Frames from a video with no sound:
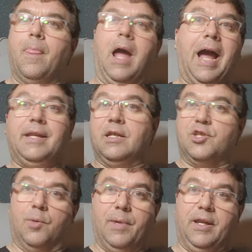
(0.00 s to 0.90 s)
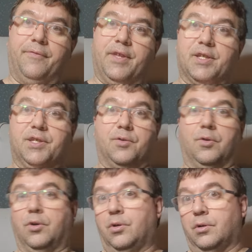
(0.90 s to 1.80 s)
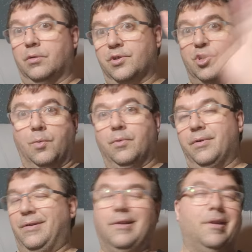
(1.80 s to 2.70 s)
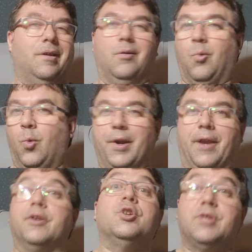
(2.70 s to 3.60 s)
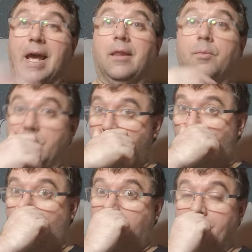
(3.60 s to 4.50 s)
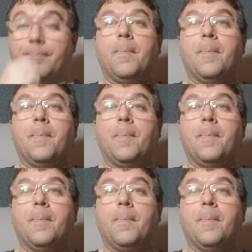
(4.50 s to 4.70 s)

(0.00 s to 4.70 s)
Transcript: I need so many of this or so whatever. You tell them what you want.